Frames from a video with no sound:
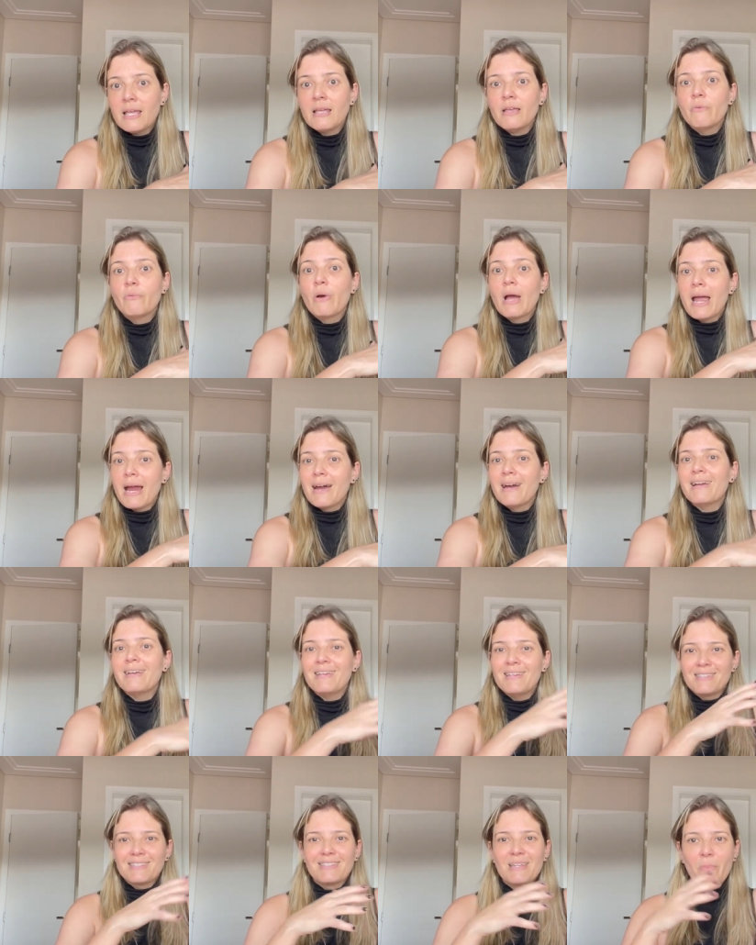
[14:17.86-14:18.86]
where
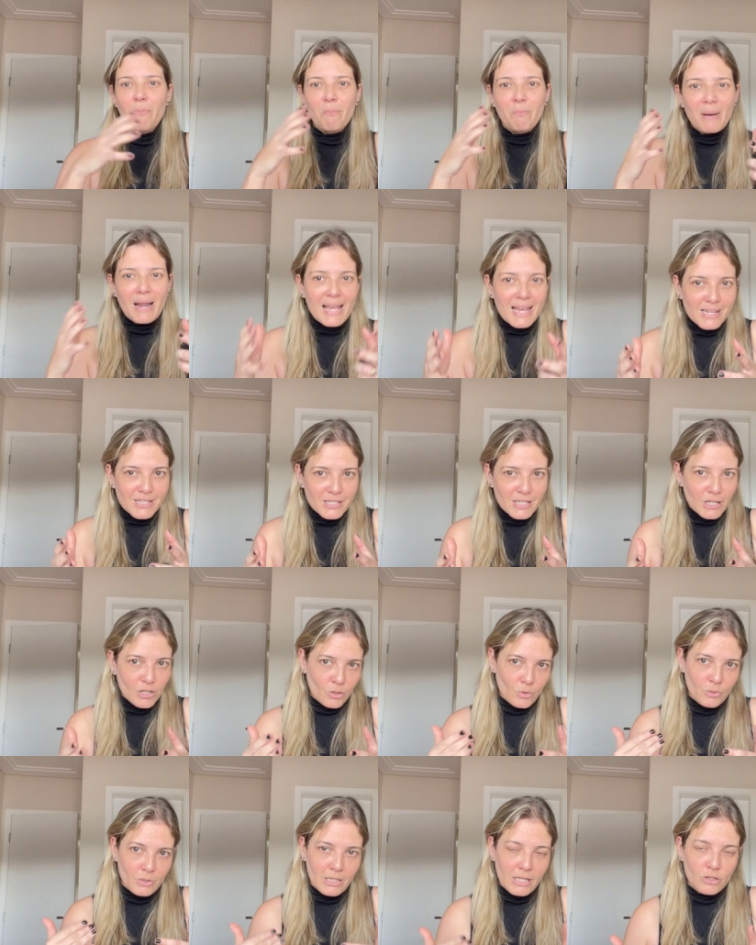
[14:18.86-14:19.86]
is the place
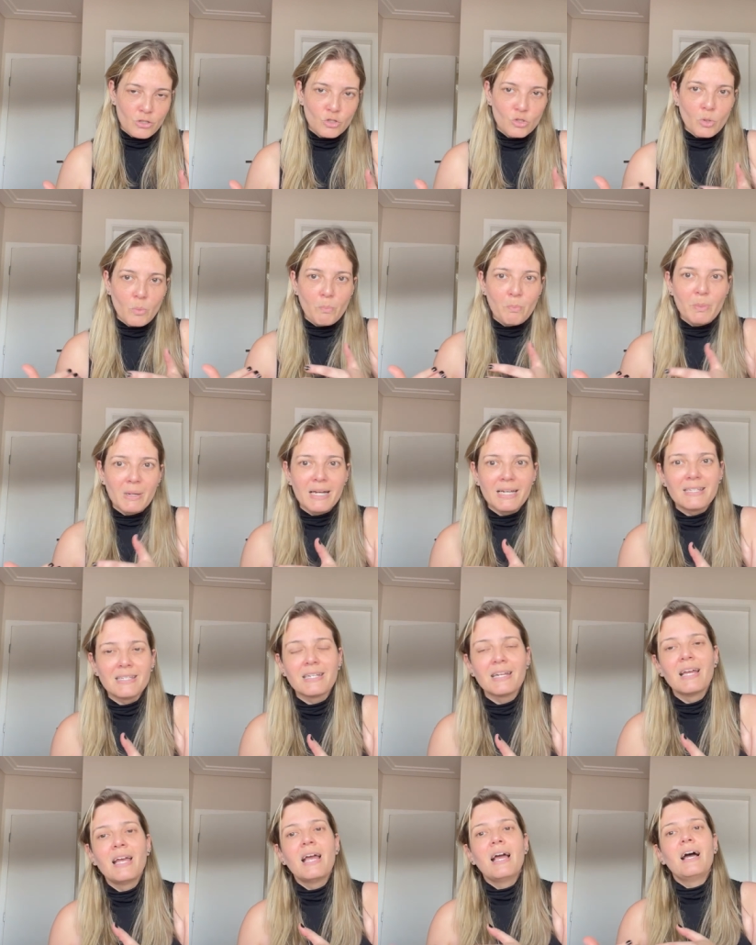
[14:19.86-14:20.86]
you need to
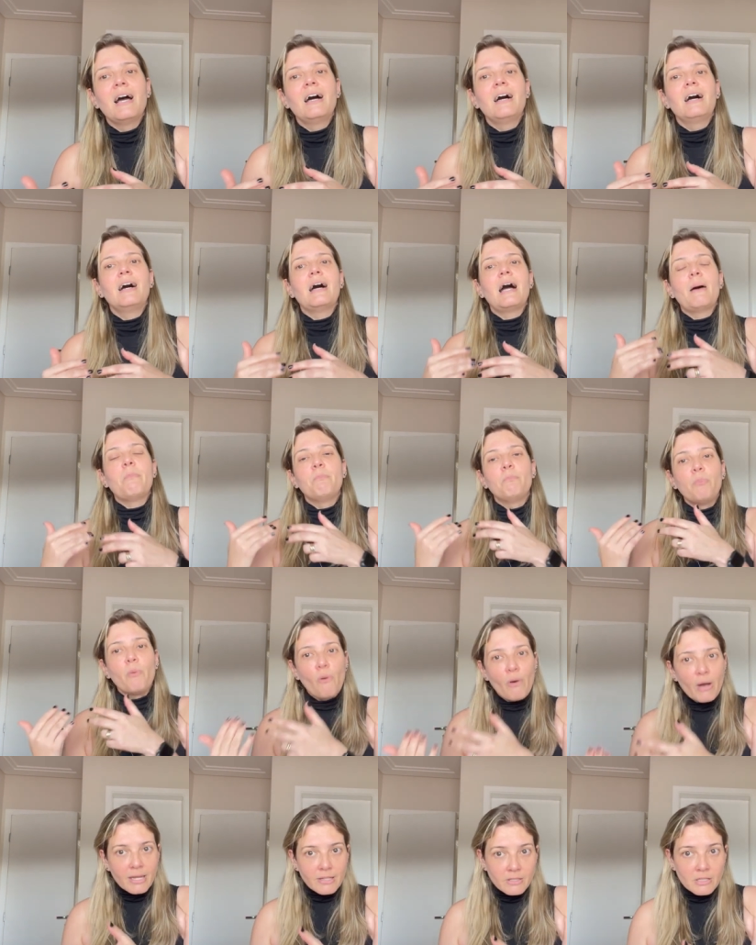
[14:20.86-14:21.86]
put uh, a
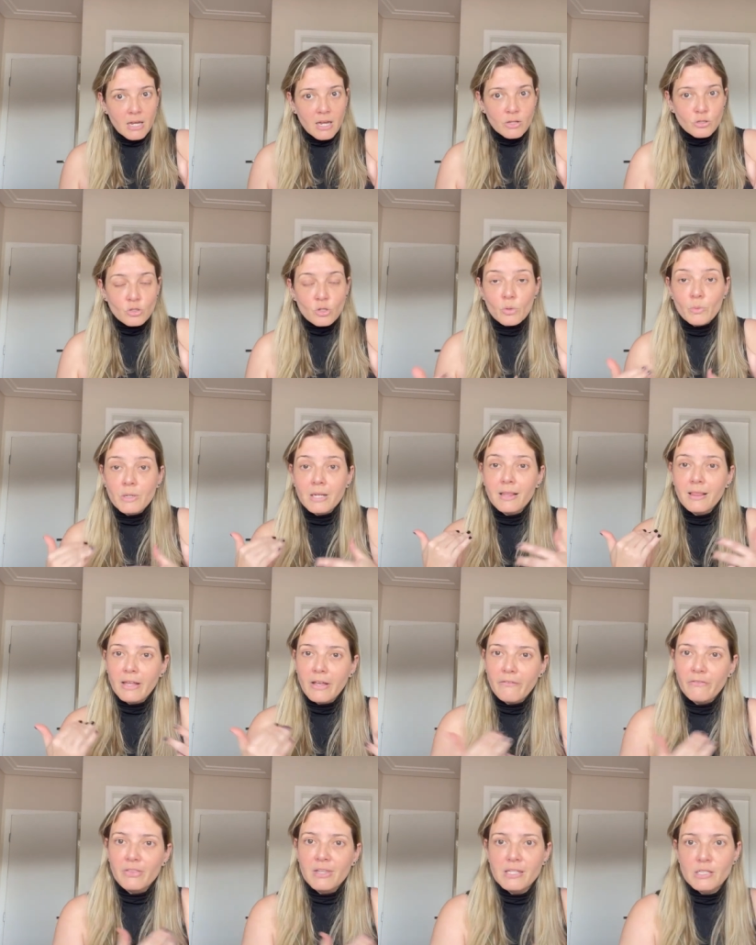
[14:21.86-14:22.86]
point to
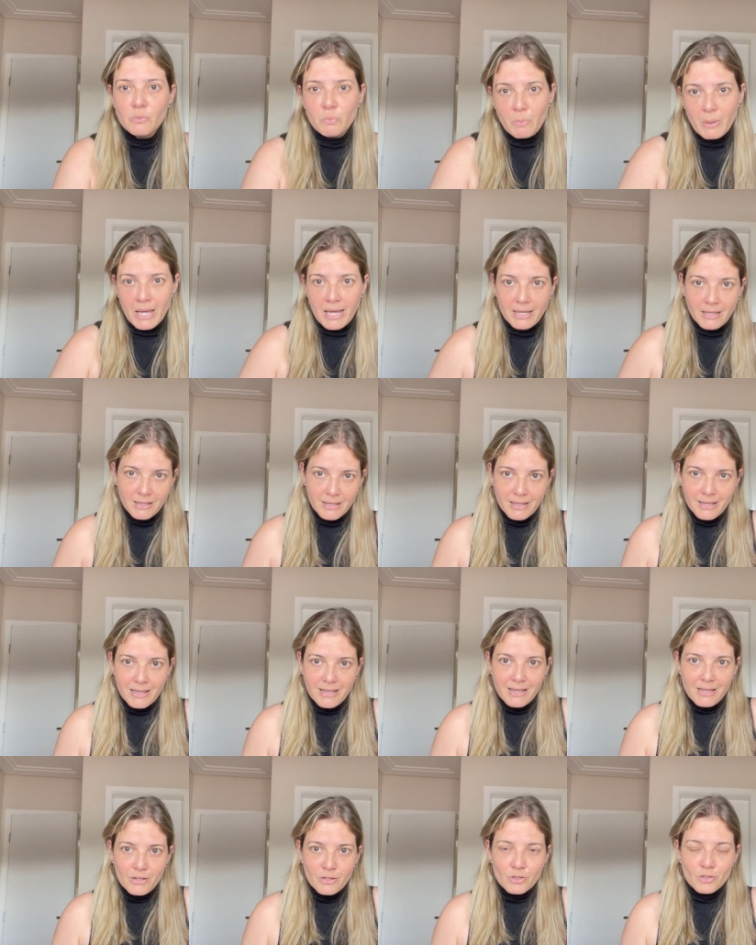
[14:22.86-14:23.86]
relieve this pain
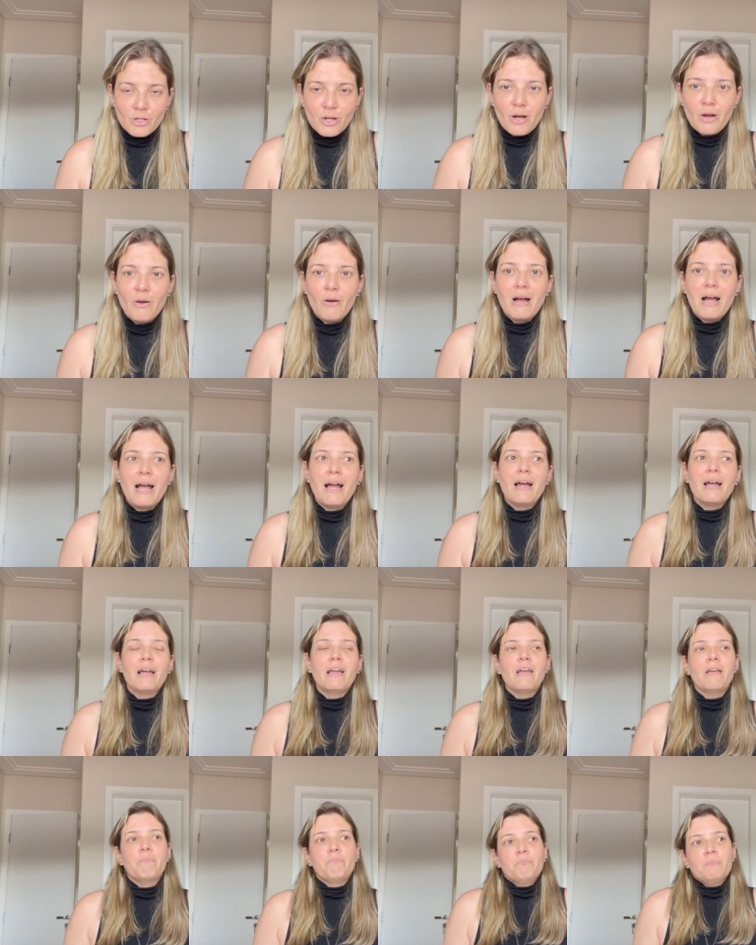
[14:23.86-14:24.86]
so
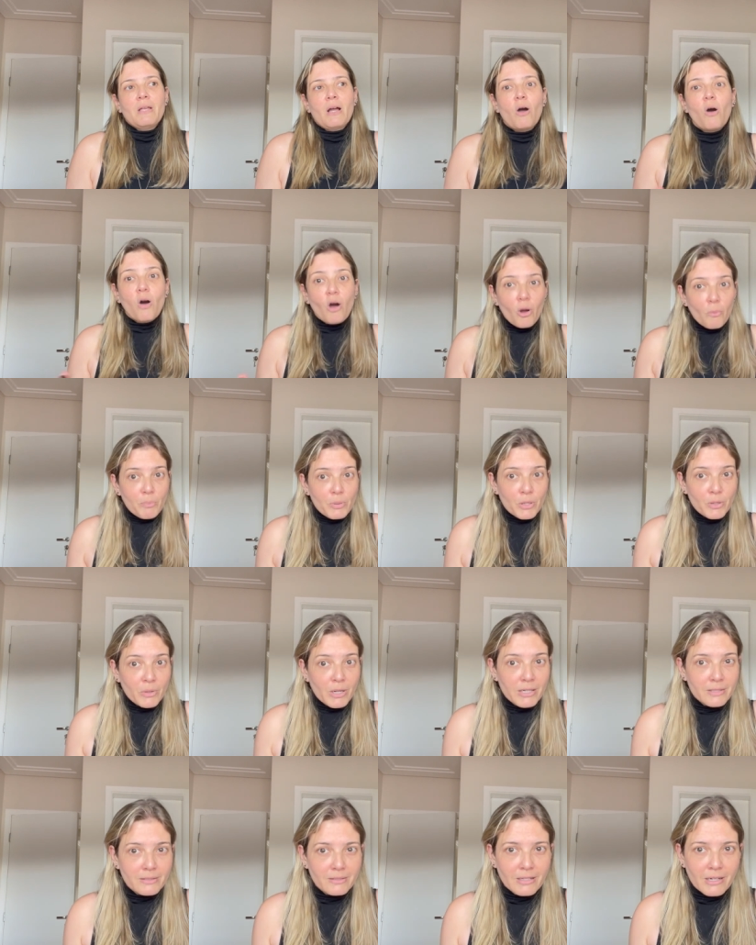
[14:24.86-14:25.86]
i hope you
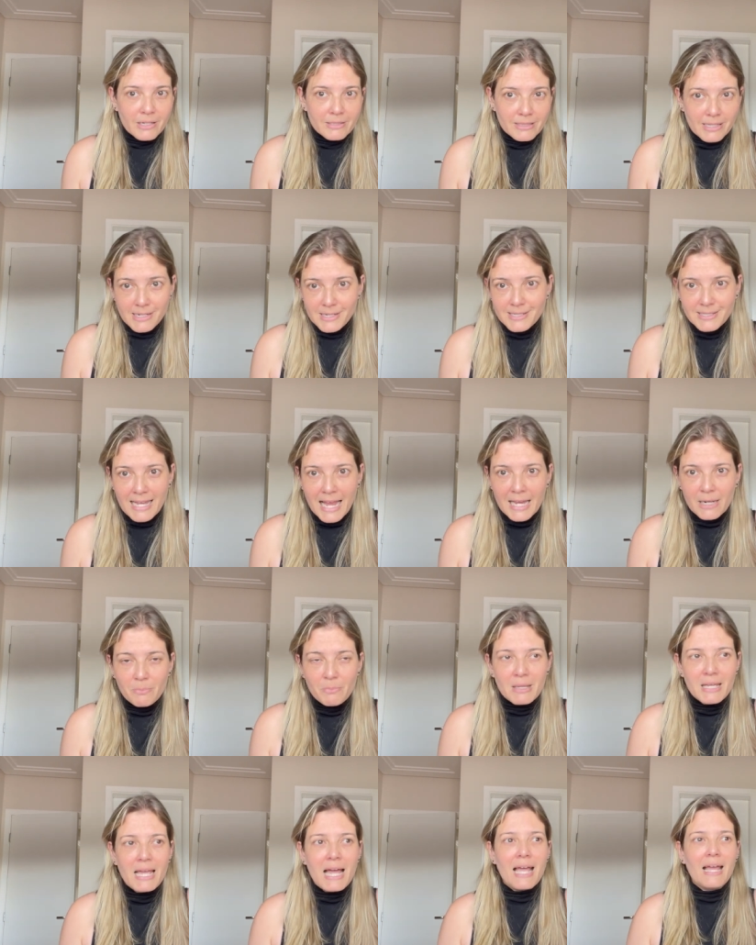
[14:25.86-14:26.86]
un understand
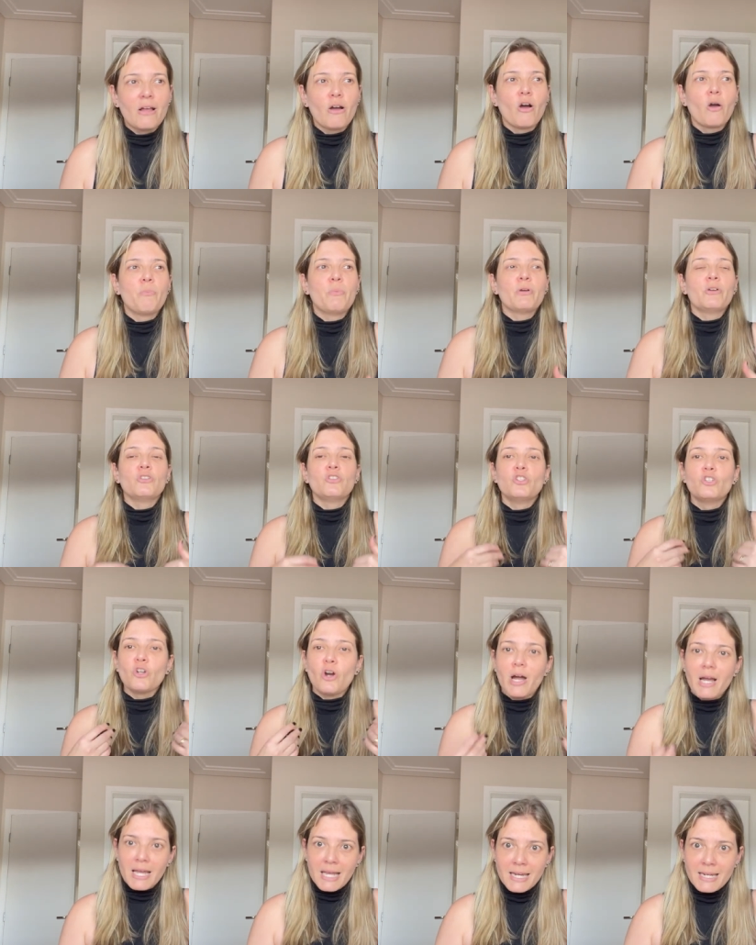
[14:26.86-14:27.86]
me i hope you
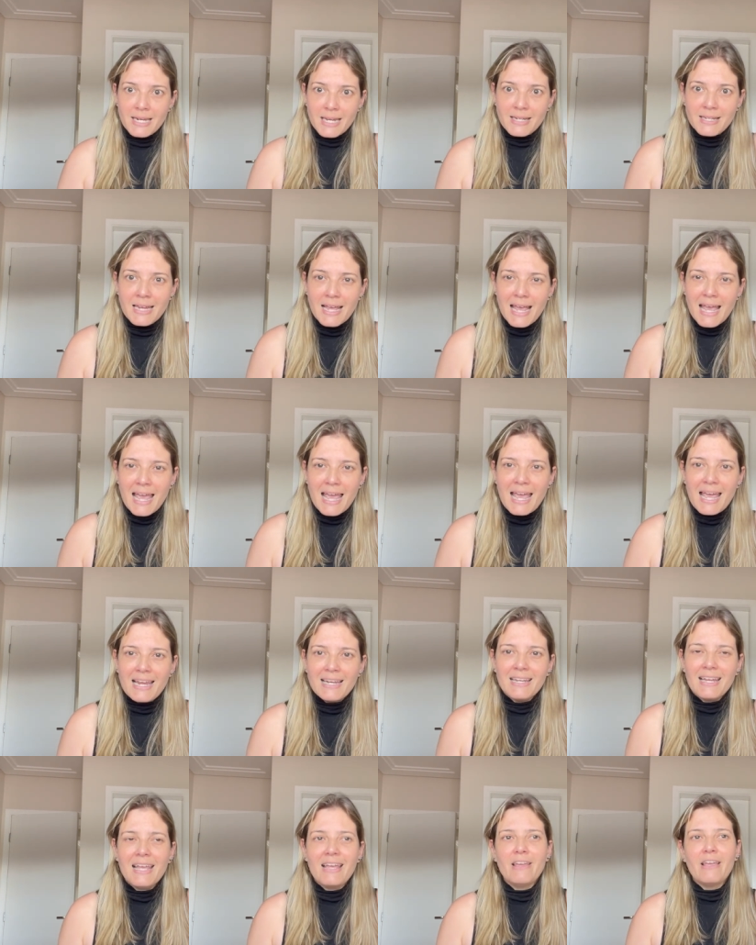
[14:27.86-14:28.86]
enjoyed it
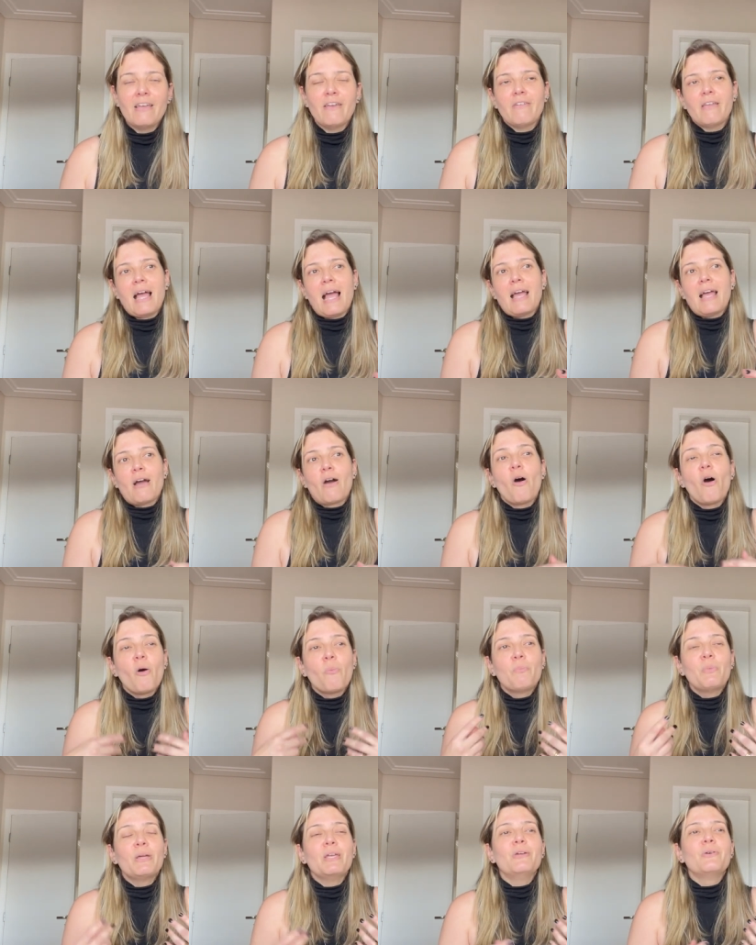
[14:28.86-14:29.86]
and eh, i
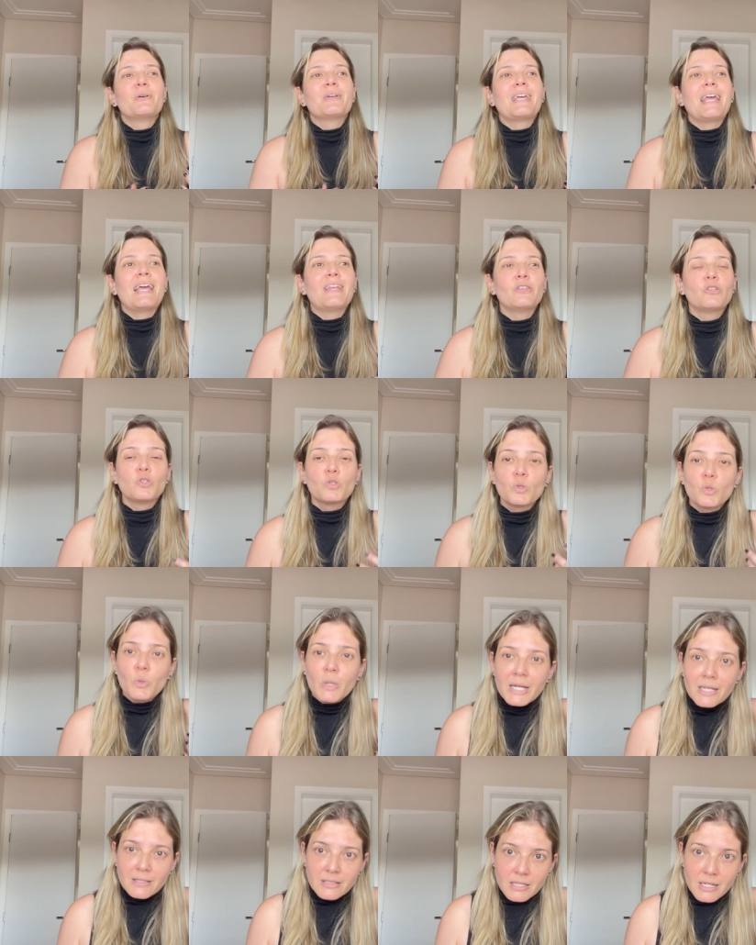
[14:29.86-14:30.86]
hope you can
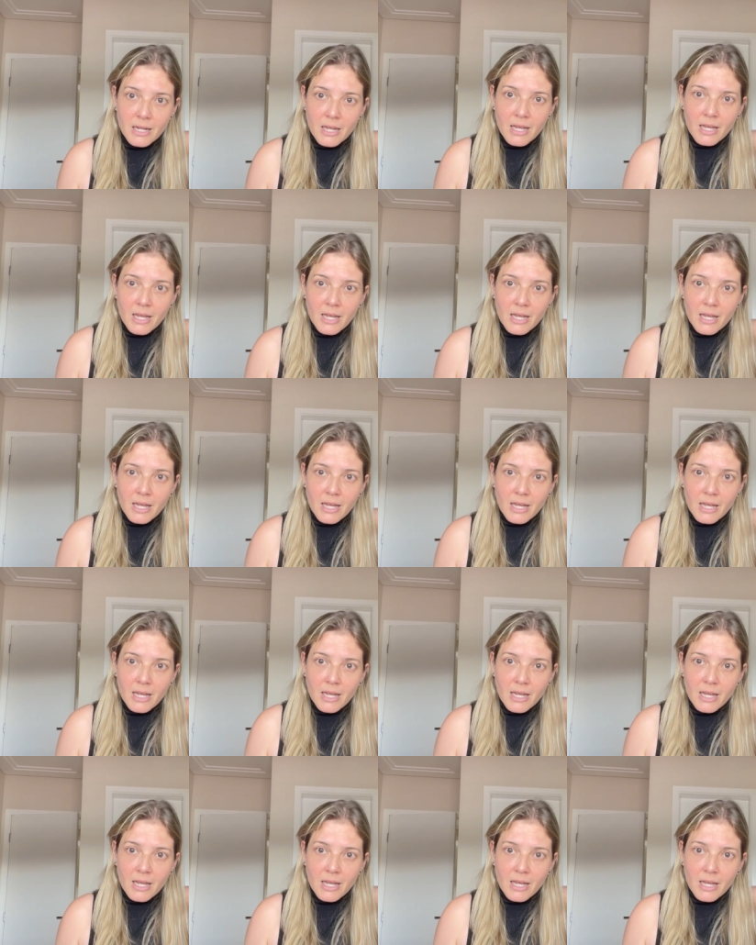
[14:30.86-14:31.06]
treat